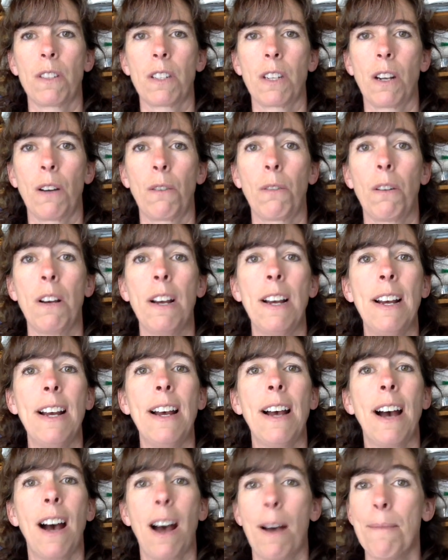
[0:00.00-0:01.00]
So,
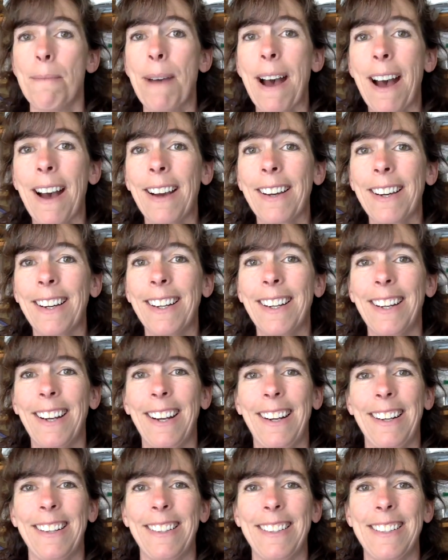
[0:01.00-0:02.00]
I'm back
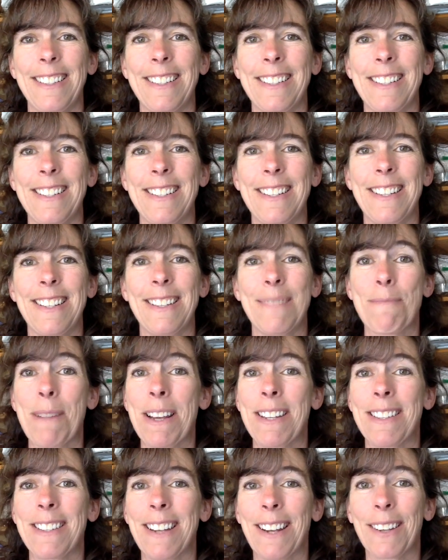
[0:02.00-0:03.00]
and my
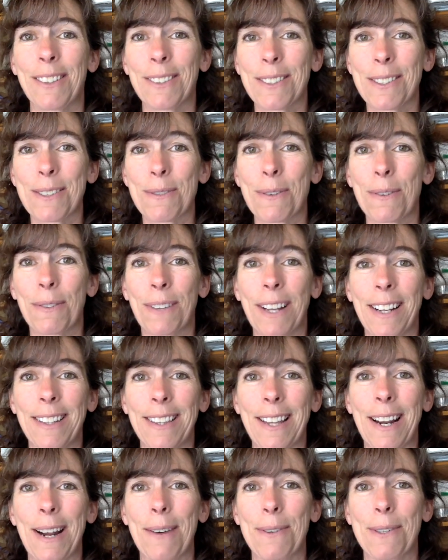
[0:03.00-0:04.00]
sales reflect
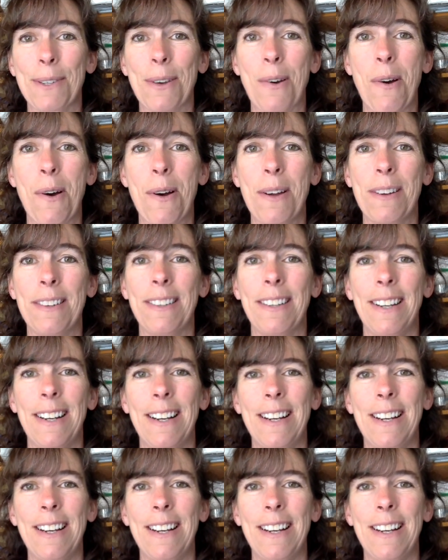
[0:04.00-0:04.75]
that I was gone.